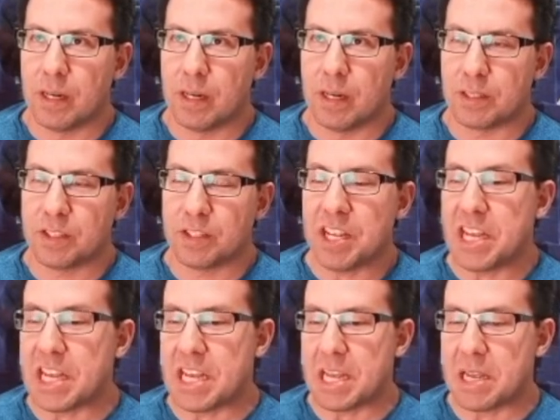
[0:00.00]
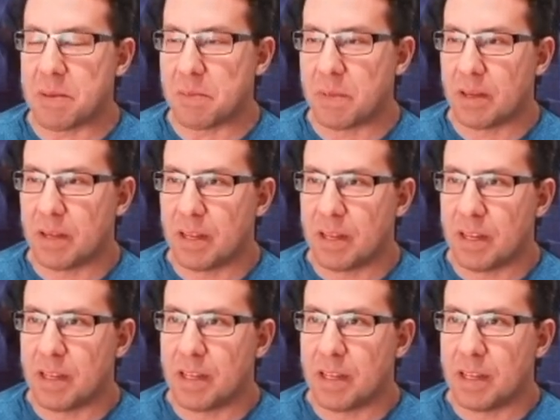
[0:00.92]
a team
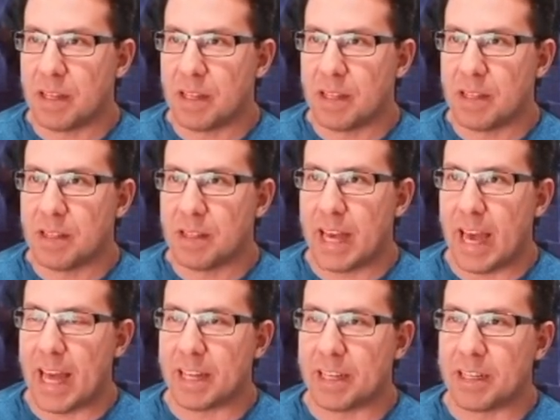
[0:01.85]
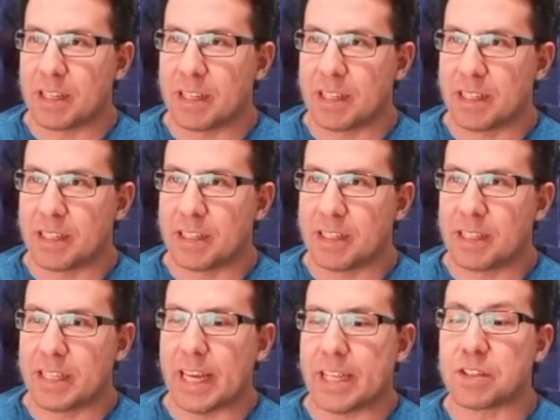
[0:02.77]
that
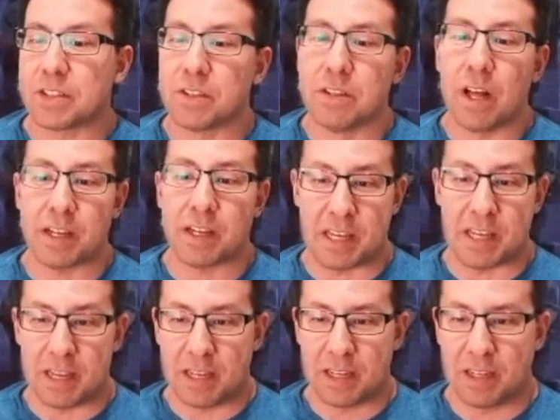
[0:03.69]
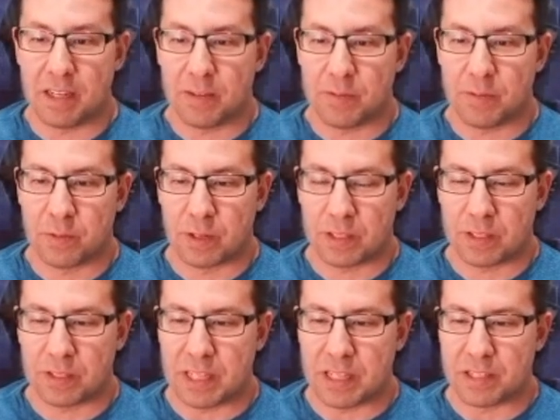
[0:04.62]
gets lucky for a
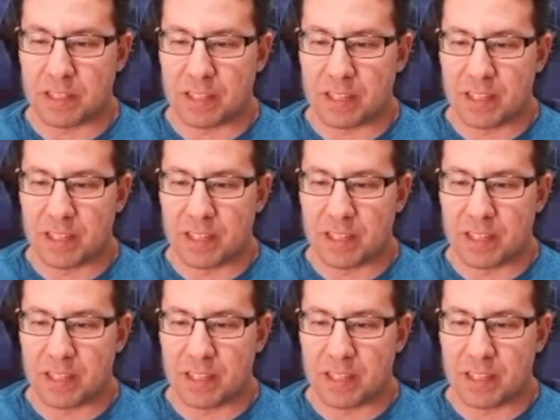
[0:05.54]
season,